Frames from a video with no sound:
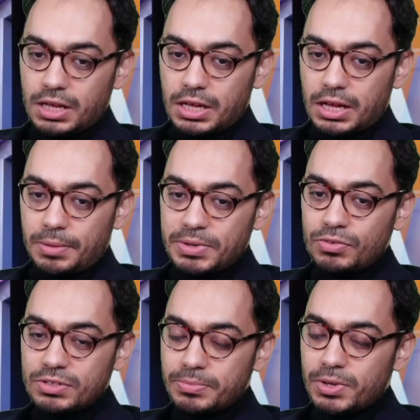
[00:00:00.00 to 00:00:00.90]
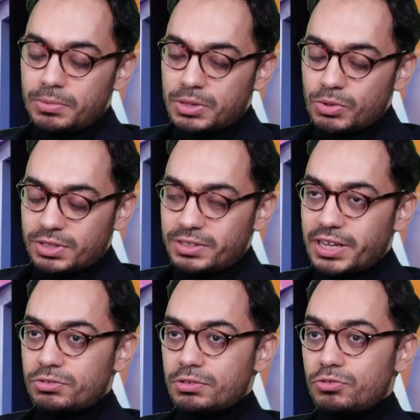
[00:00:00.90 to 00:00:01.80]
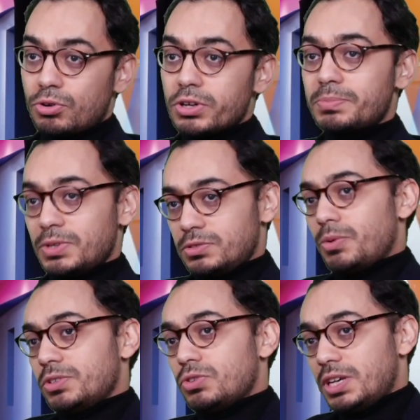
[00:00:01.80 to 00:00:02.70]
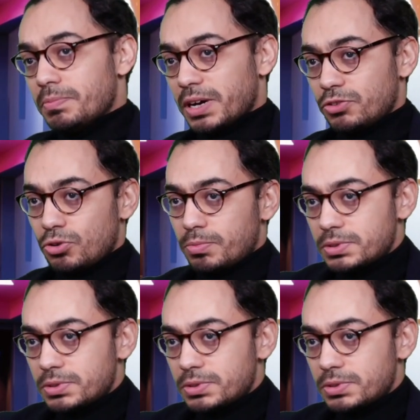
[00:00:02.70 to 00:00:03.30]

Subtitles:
I mean, obviously, Birkbeck was a natural choice because I wanted to keep my job.